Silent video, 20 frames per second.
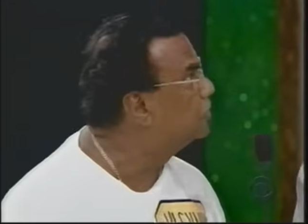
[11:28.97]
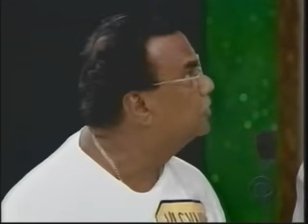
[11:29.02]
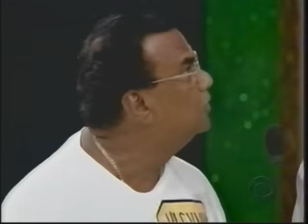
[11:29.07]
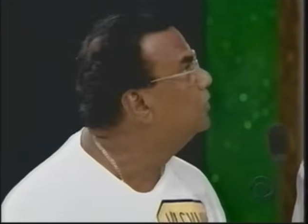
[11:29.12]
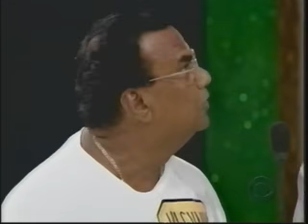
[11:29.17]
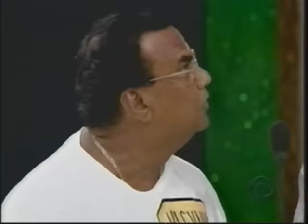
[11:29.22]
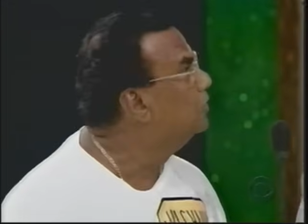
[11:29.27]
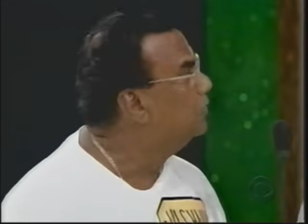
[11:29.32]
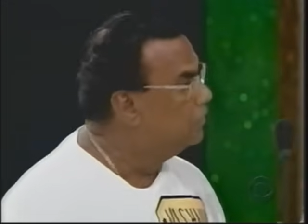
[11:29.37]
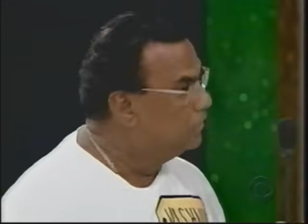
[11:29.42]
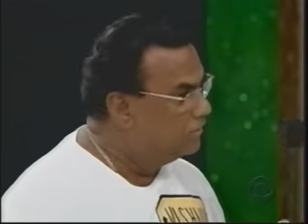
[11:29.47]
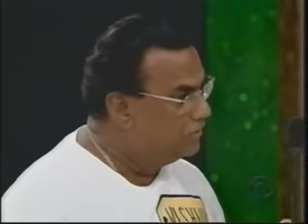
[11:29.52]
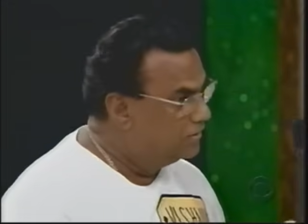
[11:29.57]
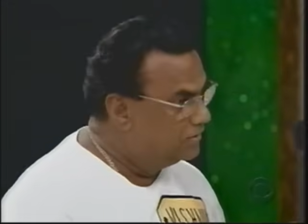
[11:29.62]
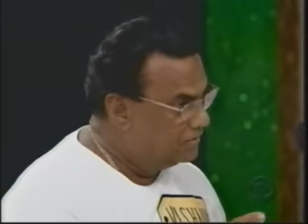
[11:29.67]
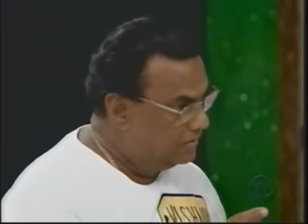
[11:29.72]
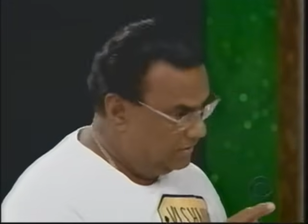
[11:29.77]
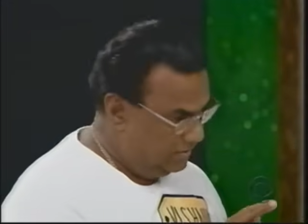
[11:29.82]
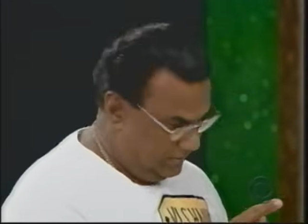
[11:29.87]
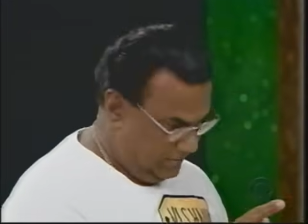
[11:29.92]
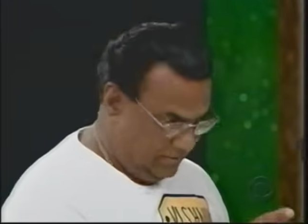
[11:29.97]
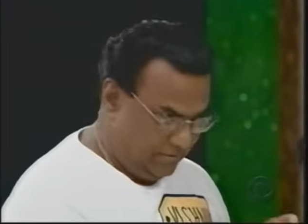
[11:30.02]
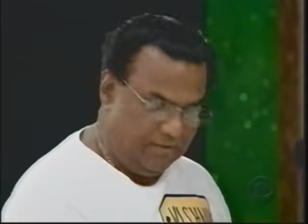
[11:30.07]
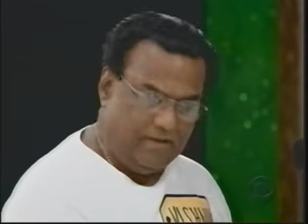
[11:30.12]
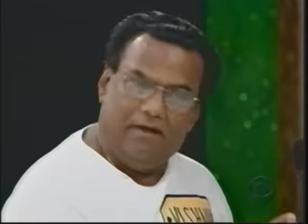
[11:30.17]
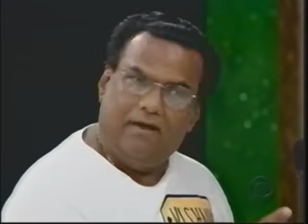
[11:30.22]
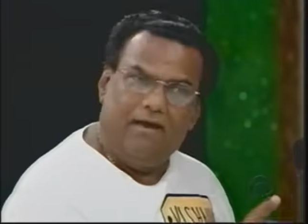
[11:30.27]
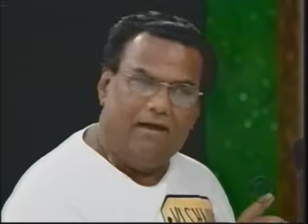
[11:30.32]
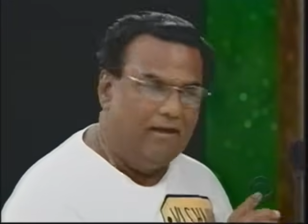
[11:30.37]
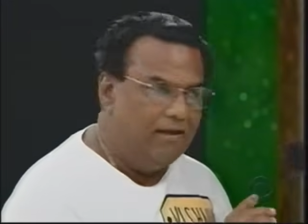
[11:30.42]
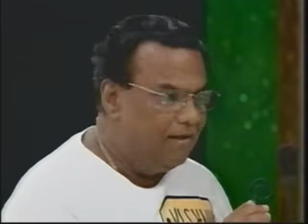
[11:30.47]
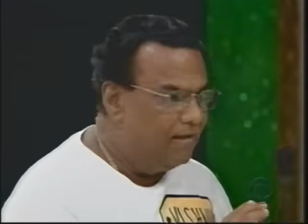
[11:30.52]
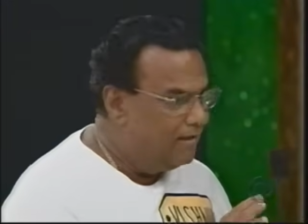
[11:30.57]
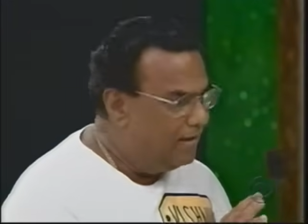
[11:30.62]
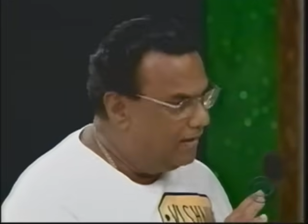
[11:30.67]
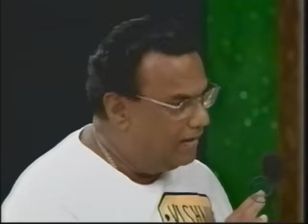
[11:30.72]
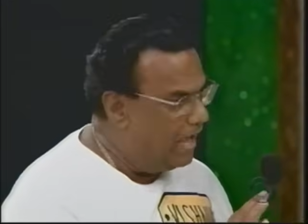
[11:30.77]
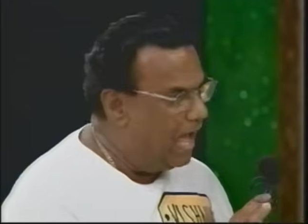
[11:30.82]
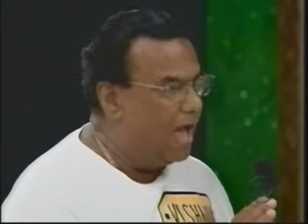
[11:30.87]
So you're going to take the bird in hand.